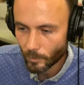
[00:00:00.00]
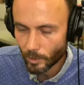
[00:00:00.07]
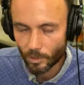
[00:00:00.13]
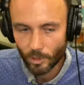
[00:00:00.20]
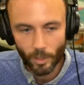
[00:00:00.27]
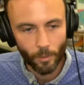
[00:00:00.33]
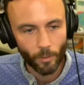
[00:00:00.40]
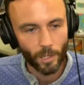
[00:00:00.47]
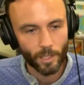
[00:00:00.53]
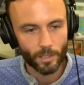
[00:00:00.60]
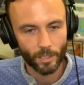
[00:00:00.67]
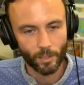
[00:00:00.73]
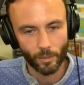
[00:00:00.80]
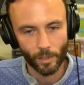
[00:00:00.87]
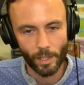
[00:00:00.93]
so I wanted
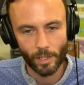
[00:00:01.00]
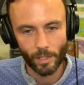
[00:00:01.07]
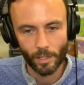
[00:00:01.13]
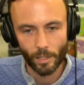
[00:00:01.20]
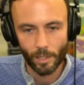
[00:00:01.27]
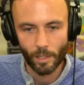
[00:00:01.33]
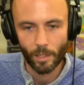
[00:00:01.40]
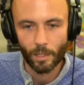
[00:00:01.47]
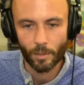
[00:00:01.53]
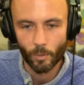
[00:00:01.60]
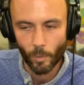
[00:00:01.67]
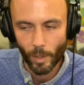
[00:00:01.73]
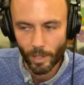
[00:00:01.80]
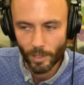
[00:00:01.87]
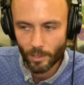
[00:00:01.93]
to create a
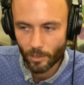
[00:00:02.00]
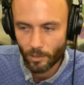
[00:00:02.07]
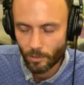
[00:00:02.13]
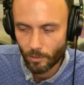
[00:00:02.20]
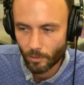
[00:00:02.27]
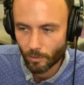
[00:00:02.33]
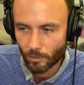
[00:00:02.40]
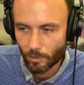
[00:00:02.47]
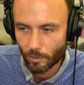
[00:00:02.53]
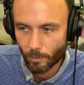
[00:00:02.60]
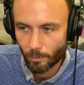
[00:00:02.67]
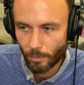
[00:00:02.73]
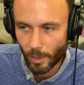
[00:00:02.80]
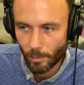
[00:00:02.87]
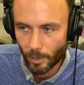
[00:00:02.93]
way to
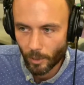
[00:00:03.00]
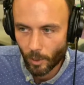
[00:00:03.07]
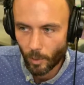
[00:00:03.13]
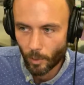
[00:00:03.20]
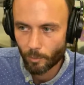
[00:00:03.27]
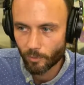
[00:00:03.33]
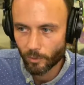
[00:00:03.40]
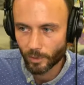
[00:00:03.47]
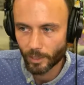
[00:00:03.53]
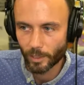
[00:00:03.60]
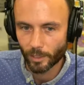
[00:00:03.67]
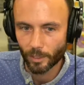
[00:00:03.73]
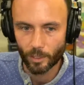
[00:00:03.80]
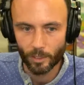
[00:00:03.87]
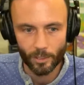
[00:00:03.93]
maybe hopefully
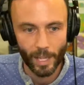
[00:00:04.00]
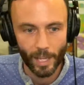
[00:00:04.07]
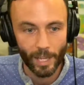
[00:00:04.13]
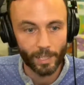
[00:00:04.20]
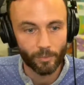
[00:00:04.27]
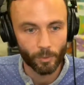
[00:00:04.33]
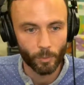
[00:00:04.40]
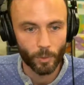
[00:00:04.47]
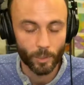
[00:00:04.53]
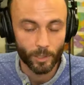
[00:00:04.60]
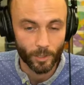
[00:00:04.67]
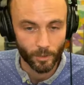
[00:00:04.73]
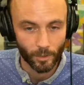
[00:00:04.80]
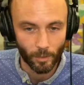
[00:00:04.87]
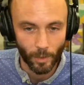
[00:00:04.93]
encourage that even more.
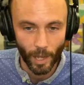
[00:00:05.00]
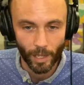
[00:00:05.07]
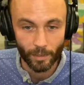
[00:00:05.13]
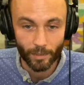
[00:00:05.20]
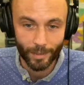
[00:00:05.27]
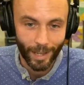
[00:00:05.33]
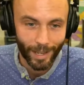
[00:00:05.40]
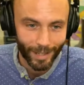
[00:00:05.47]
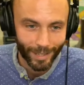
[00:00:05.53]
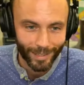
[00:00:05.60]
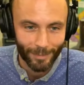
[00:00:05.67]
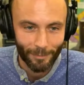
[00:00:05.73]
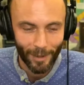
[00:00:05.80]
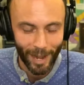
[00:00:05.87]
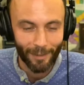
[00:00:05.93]
So
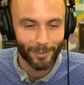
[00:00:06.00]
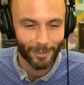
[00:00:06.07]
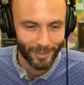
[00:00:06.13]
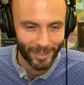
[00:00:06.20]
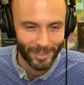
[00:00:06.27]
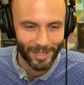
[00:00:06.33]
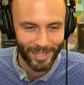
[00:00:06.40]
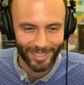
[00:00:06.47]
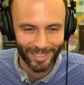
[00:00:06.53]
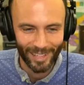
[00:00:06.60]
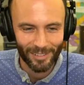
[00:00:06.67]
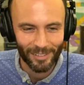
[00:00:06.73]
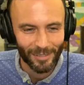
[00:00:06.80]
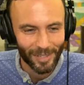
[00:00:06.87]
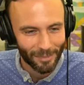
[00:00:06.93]
I was very
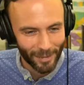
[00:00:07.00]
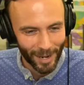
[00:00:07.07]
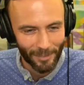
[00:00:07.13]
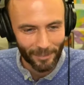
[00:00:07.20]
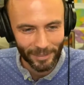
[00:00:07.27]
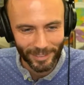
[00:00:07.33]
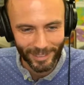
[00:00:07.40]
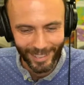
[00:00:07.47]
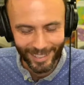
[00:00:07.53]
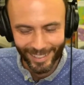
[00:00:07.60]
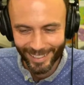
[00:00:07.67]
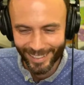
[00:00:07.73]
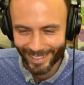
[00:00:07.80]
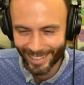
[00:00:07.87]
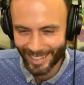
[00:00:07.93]
I was very popular,
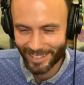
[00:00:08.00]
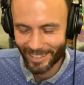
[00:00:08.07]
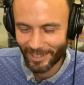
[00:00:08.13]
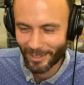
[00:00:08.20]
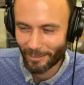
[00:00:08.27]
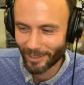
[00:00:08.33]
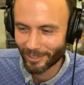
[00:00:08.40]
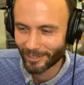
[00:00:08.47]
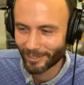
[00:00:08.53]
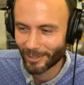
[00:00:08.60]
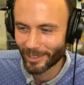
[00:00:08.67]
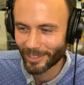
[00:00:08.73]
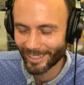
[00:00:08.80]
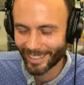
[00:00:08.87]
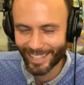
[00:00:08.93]
not to toot my own
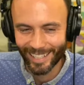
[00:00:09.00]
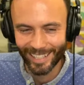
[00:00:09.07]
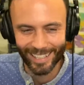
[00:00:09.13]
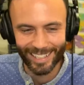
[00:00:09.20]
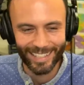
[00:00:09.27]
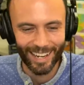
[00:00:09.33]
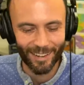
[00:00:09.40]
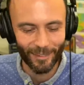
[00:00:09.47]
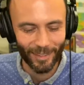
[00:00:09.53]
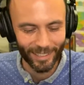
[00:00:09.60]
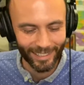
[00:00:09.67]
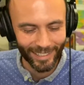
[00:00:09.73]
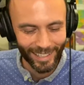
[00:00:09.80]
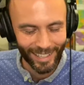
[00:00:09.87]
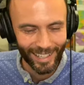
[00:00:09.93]
horn, in
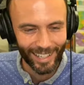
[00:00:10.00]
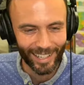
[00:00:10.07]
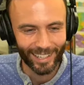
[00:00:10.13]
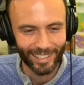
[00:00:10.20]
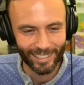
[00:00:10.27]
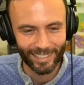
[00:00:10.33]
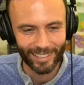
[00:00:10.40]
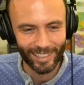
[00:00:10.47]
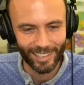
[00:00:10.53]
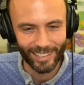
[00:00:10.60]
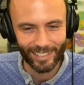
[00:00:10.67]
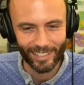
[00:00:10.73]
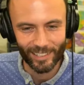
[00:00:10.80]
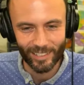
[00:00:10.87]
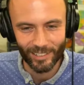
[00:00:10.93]
Taiwan
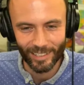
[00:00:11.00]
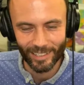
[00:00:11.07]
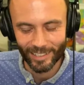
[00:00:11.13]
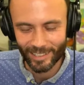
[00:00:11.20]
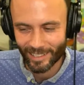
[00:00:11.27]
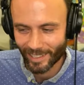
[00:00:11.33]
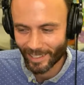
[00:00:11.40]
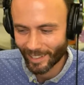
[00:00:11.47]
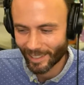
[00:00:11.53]
on student